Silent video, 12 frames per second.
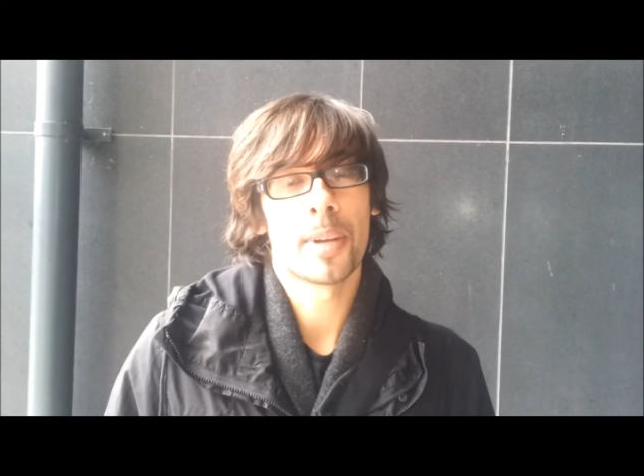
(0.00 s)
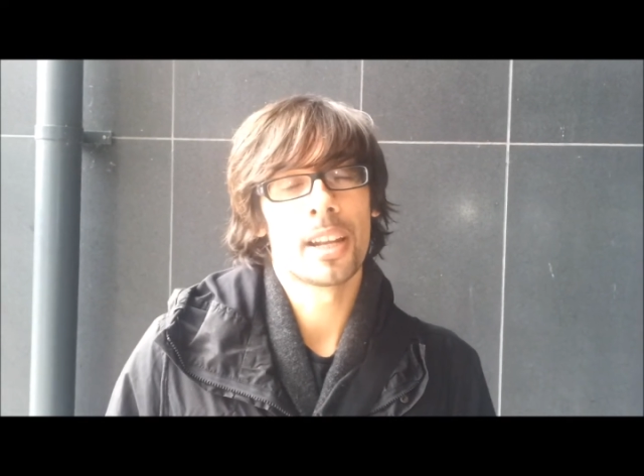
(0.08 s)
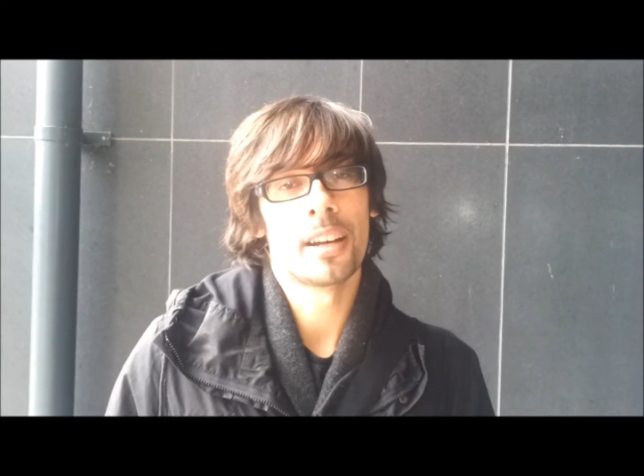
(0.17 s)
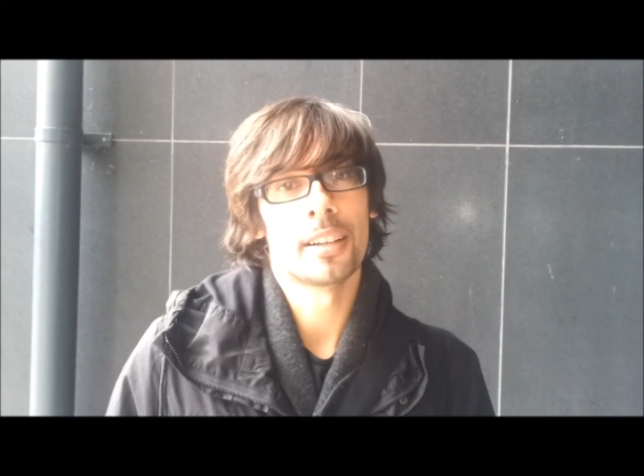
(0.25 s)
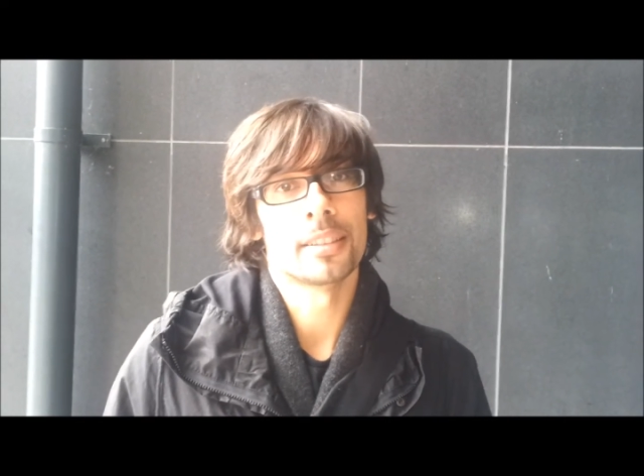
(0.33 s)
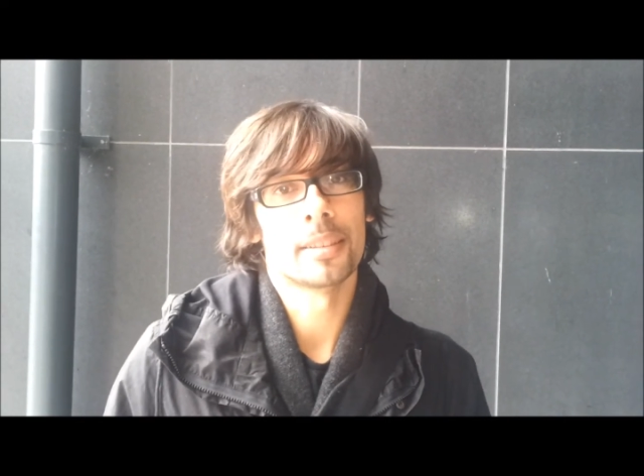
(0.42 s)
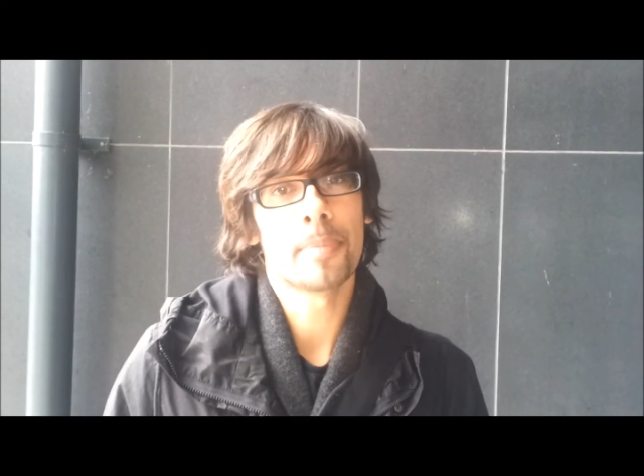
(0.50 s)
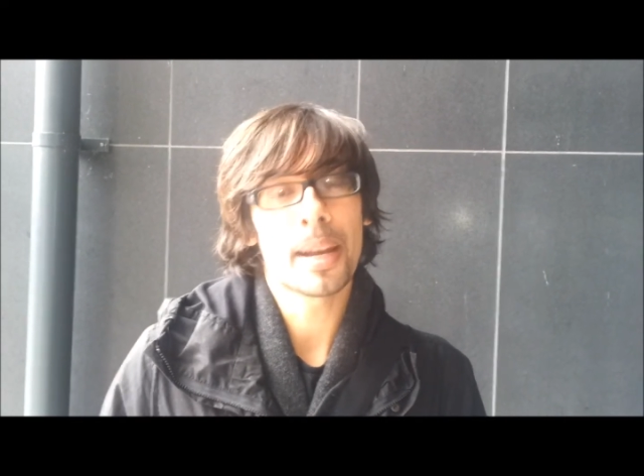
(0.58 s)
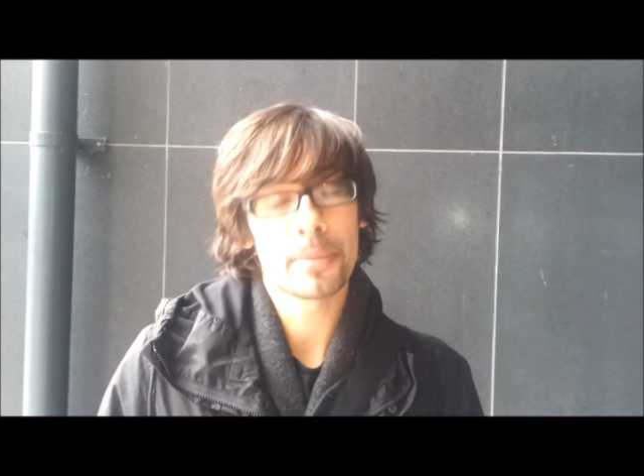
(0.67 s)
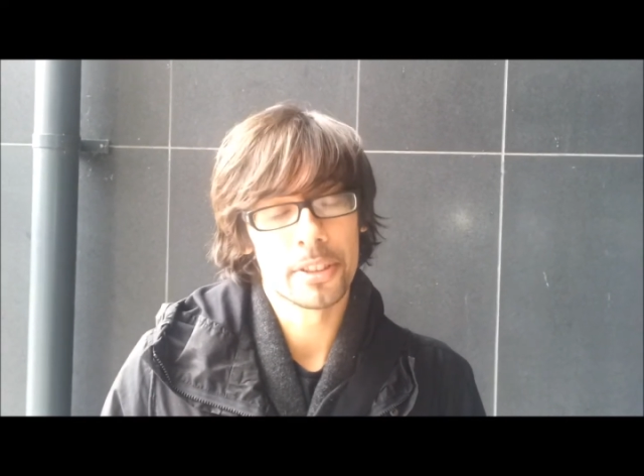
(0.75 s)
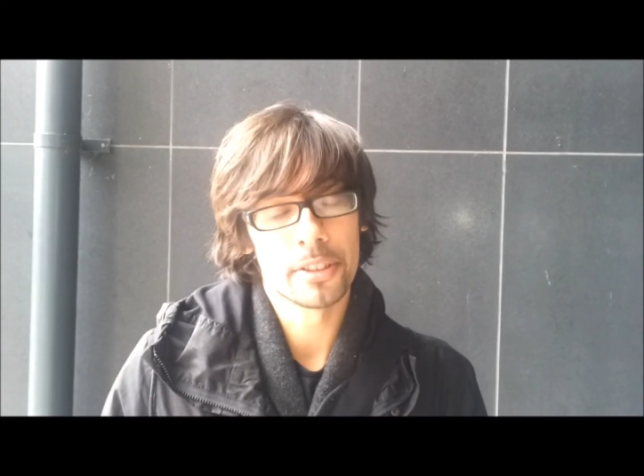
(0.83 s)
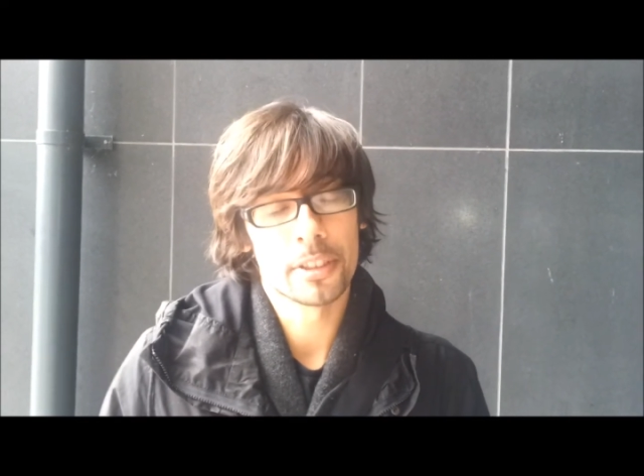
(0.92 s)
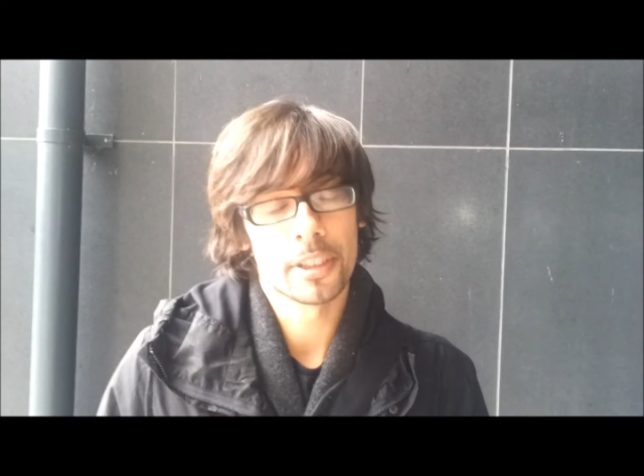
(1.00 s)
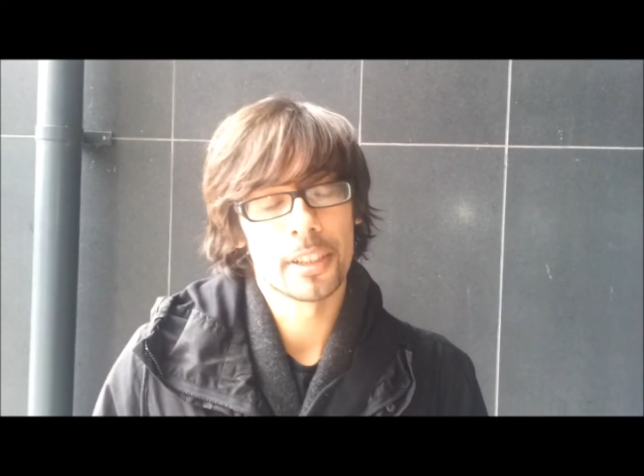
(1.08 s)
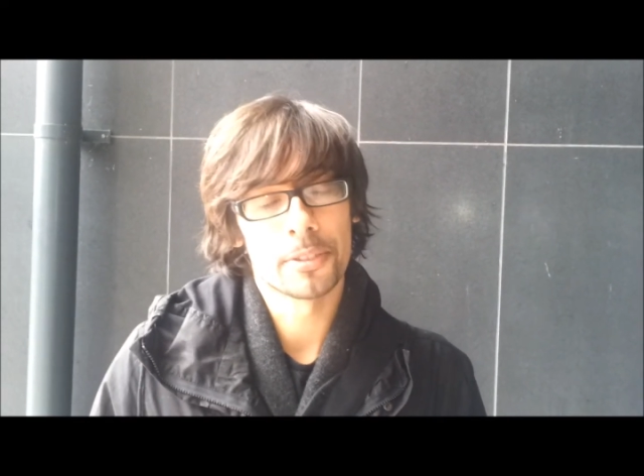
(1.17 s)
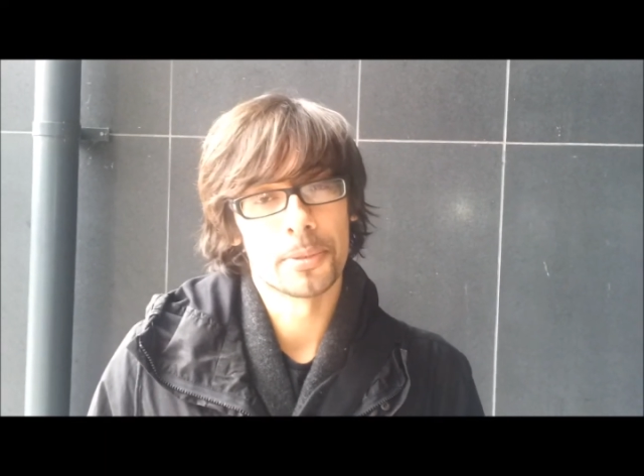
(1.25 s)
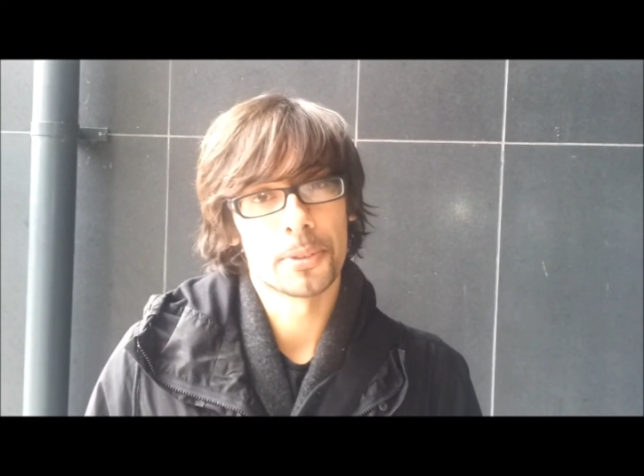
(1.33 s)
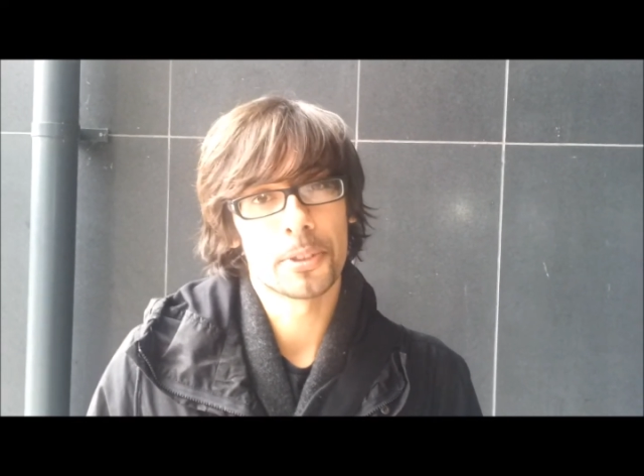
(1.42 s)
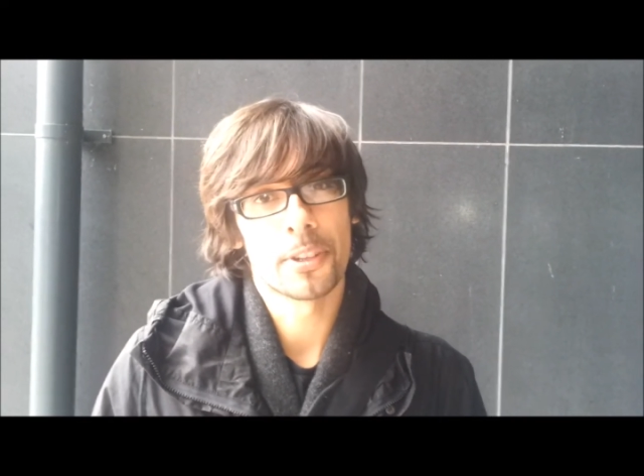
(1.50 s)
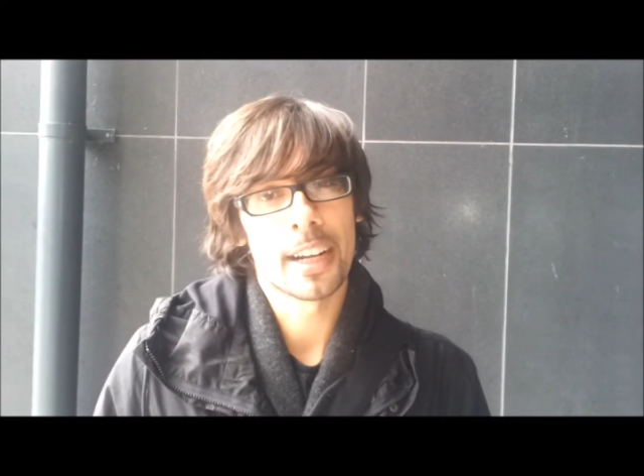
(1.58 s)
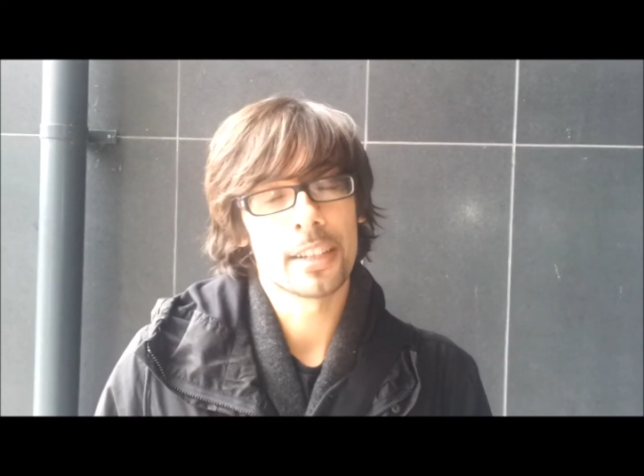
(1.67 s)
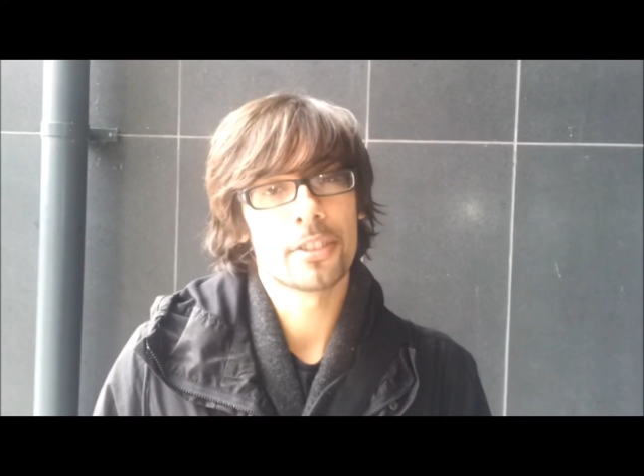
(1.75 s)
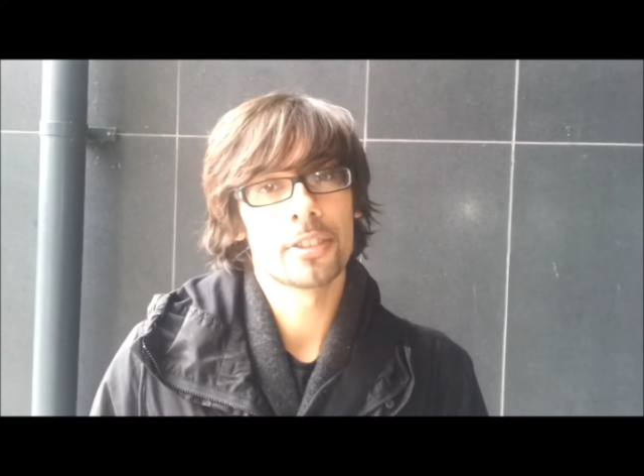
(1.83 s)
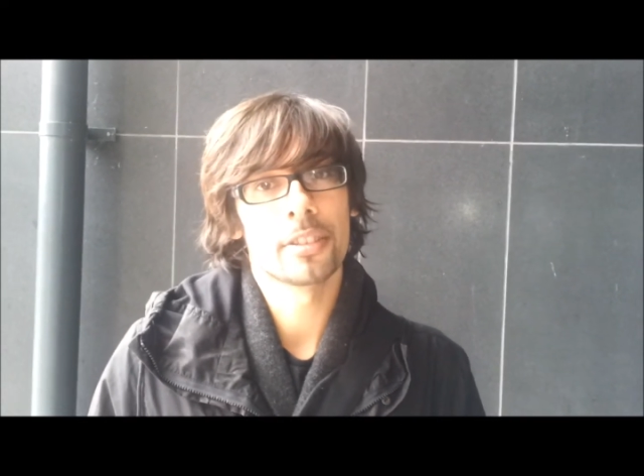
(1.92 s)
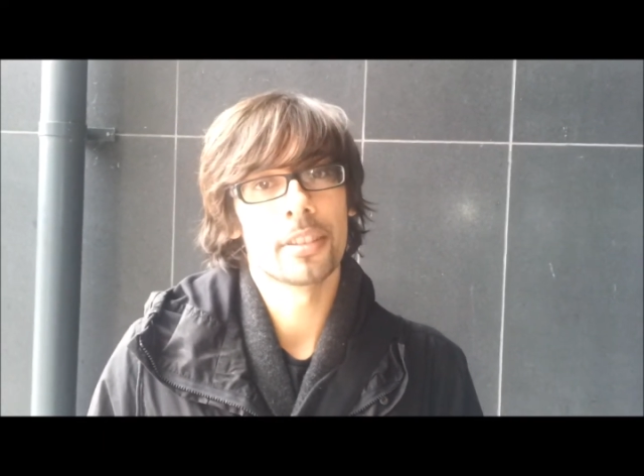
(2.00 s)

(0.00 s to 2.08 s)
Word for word: plant Baptist Church from scratch.